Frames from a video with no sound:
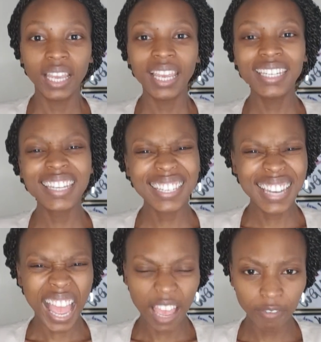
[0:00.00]
It doesn't
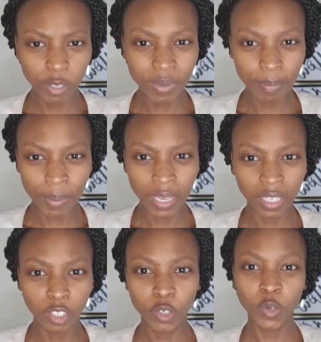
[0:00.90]
have to be
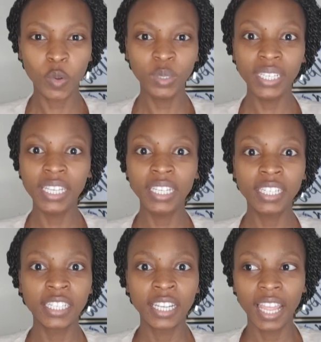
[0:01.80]
big. You don't need